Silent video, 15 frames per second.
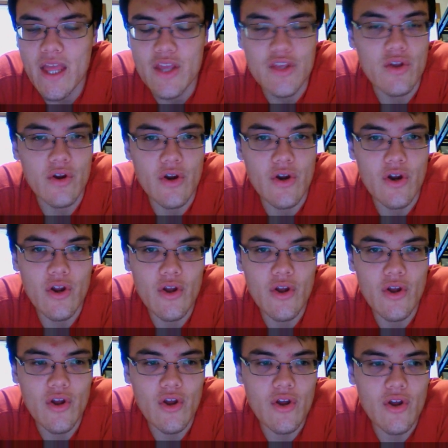You're
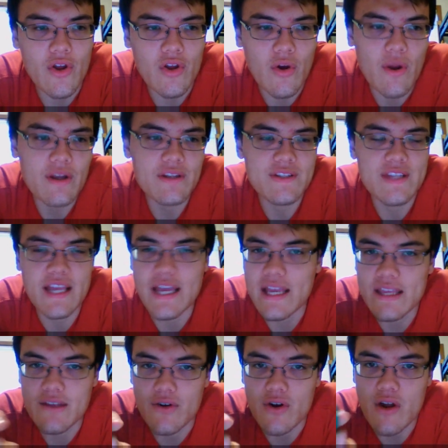going to say
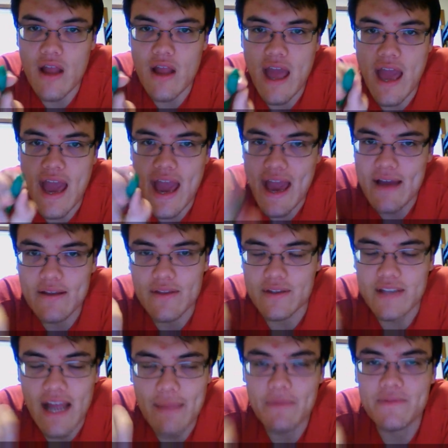the
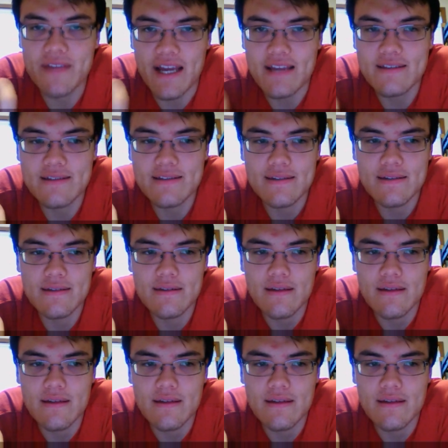type of test,